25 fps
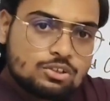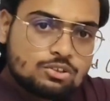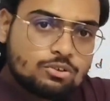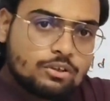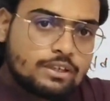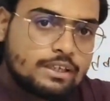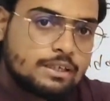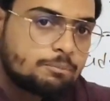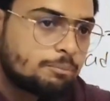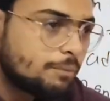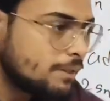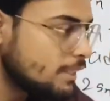So
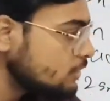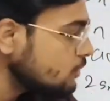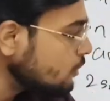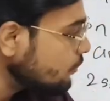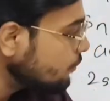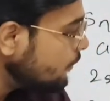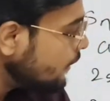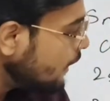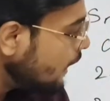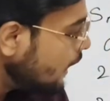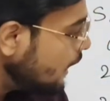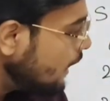in place
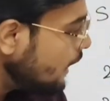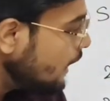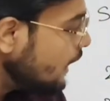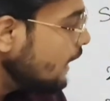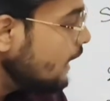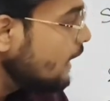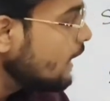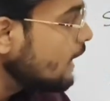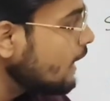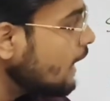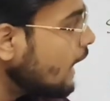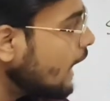of L
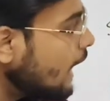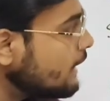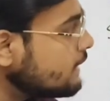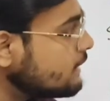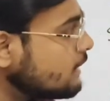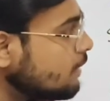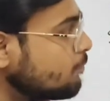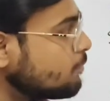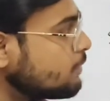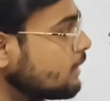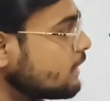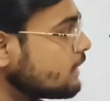I
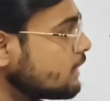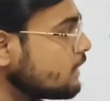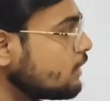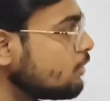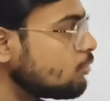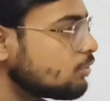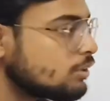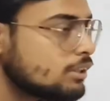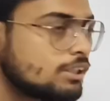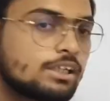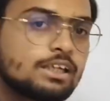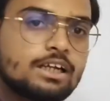
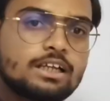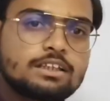substitute